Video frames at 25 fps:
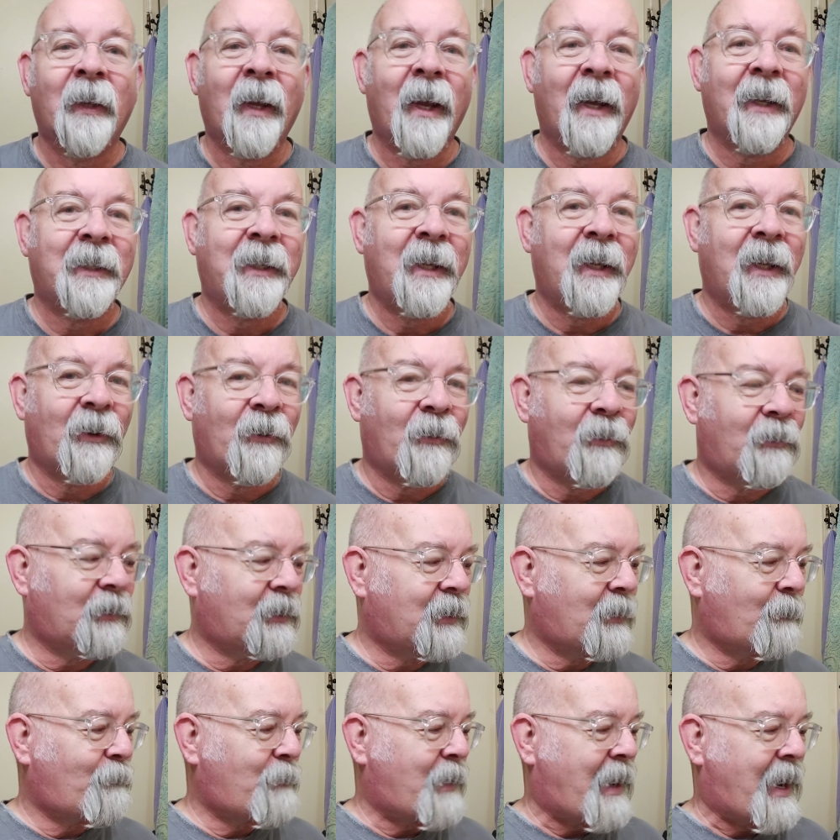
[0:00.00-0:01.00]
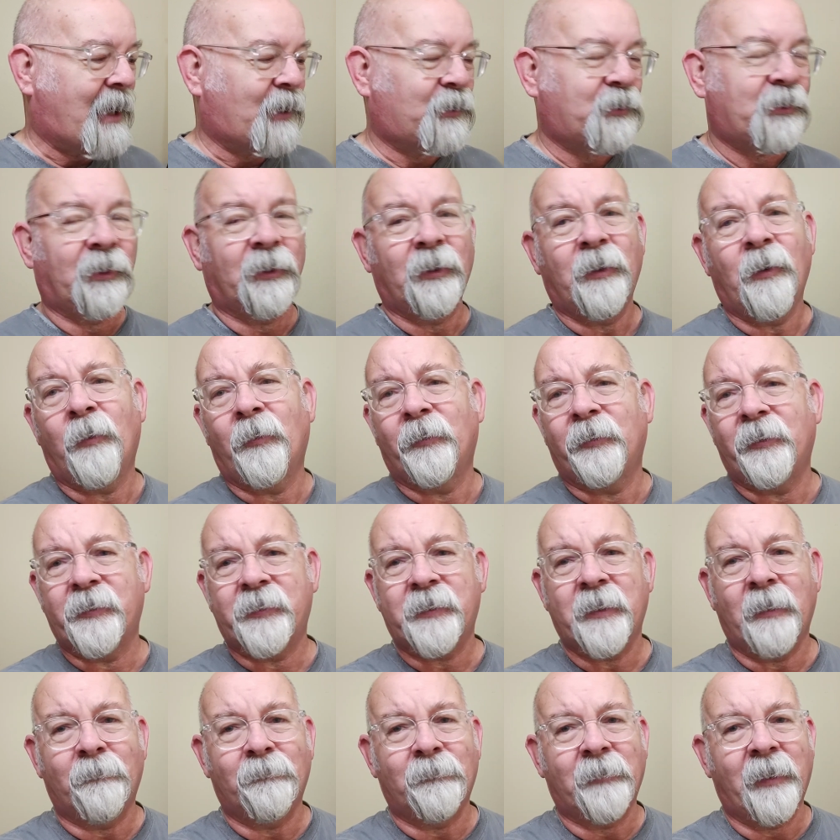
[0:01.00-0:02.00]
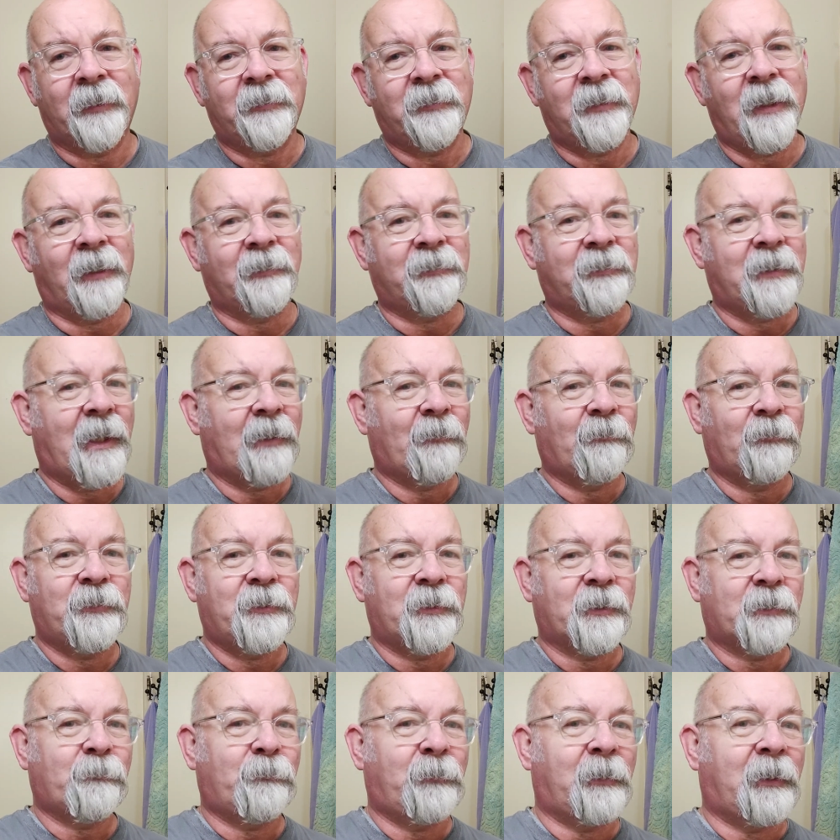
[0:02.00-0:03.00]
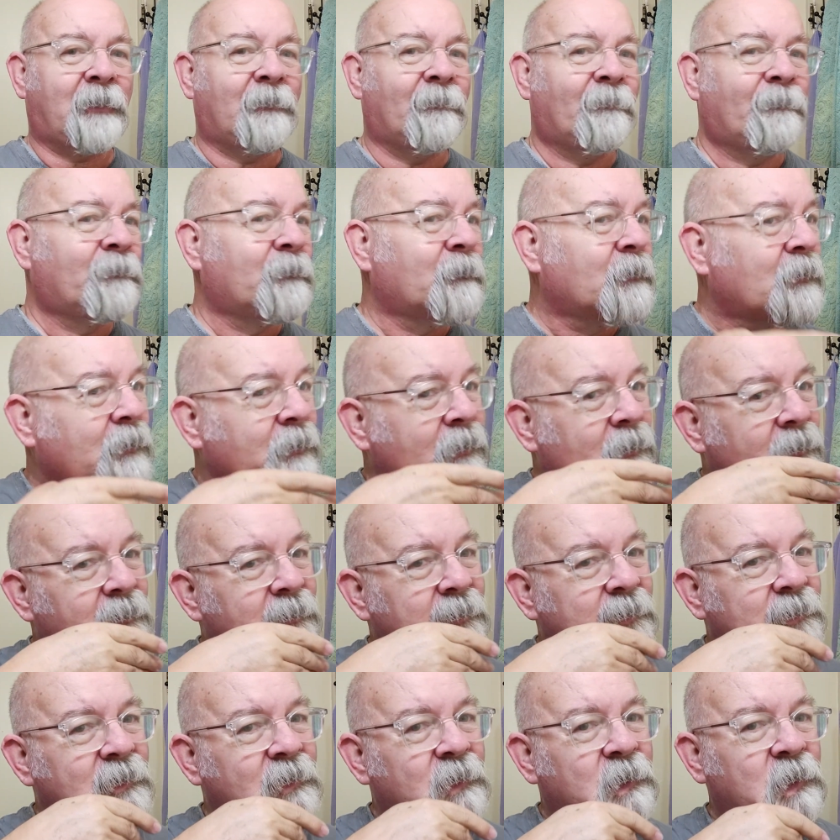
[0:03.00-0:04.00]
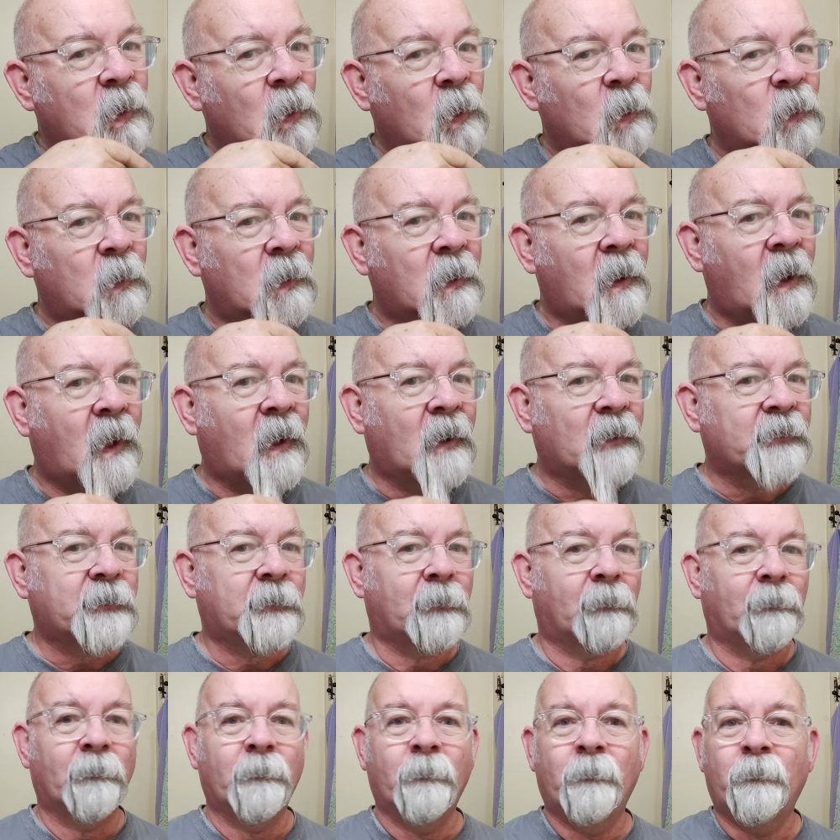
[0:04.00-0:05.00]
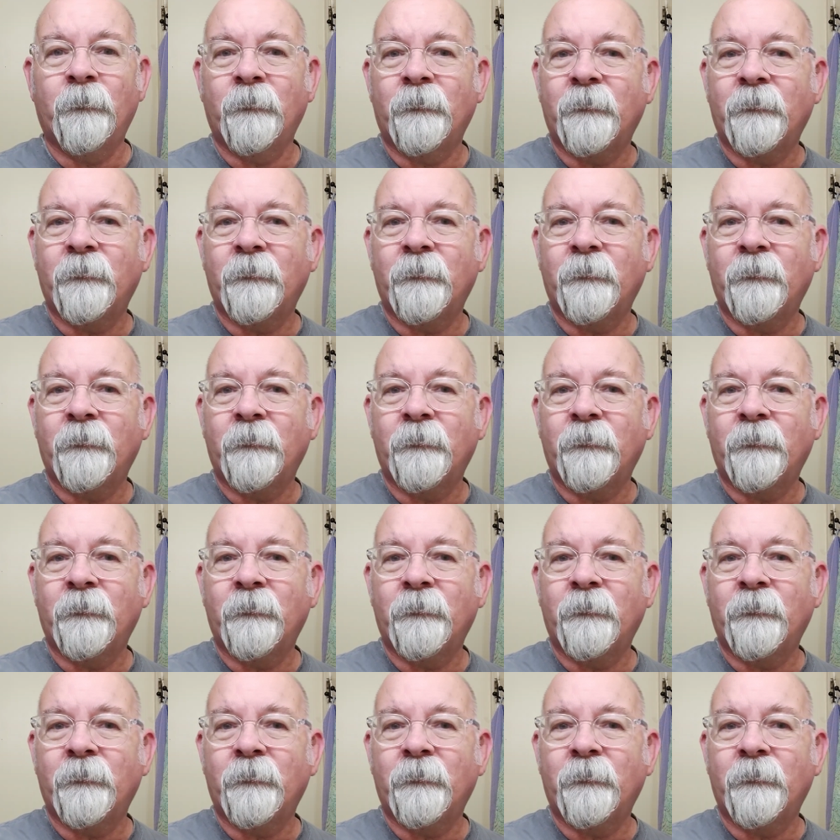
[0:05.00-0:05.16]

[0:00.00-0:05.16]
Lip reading: I can't hardly imagine going to something like that. That would just be totally awesome.